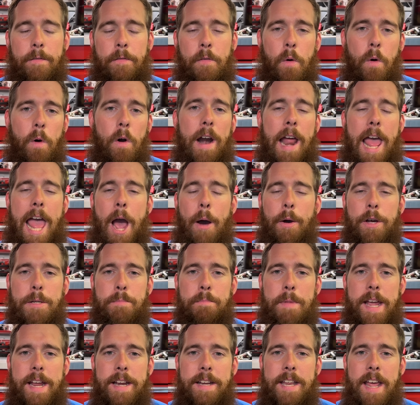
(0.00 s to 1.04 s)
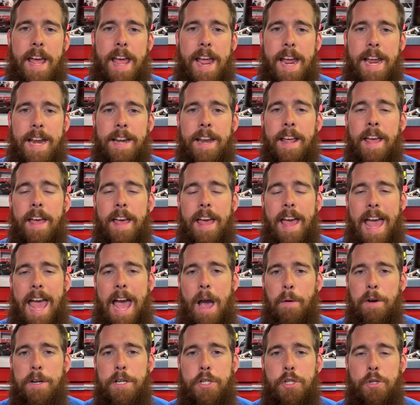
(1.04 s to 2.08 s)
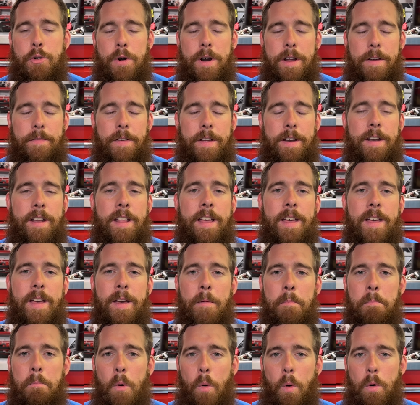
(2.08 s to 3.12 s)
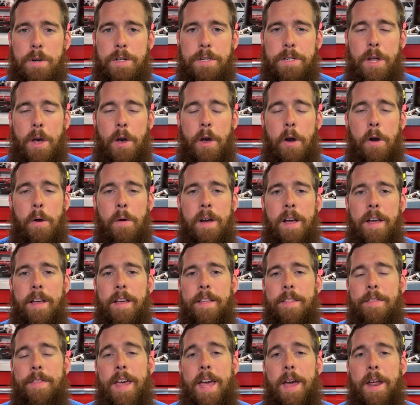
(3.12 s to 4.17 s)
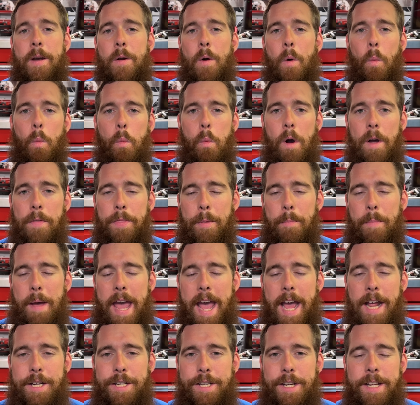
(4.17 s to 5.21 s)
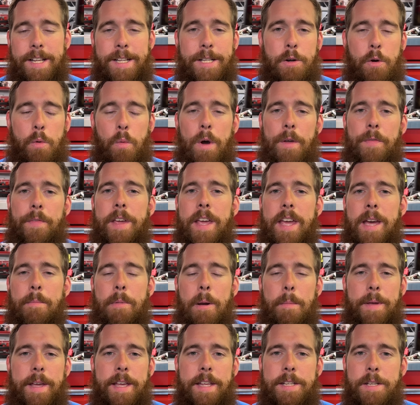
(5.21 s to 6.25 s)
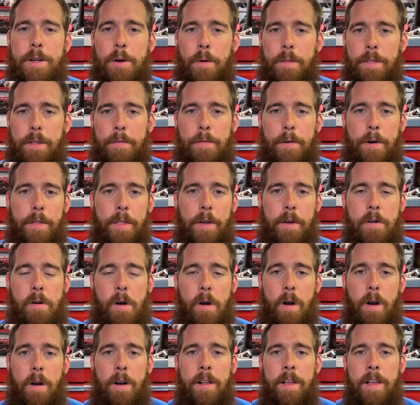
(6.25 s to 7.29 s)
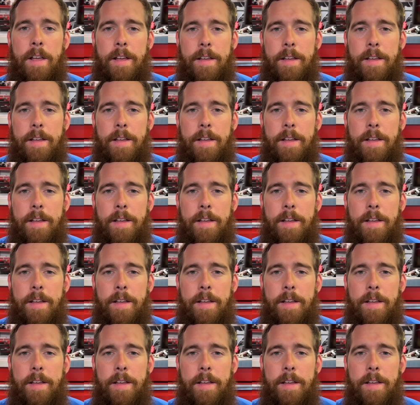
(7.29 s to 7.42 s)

for, how it's maintained, how it's driven, more so than what the badge is or what the emblem is on the front of the car.